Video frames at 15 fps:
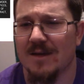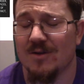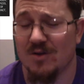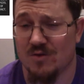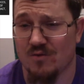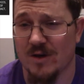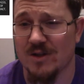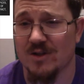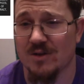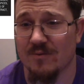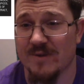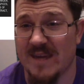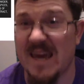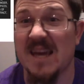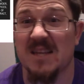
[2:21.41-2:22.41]

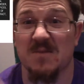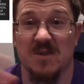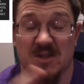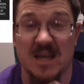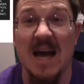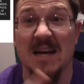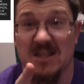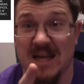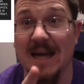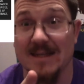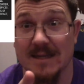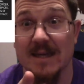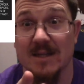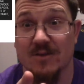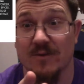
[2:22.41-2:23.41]
nutritional yeast, which actually
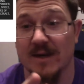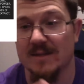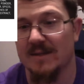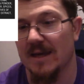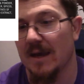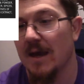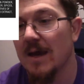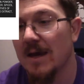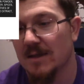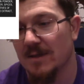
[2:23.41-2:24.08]
that's interesting.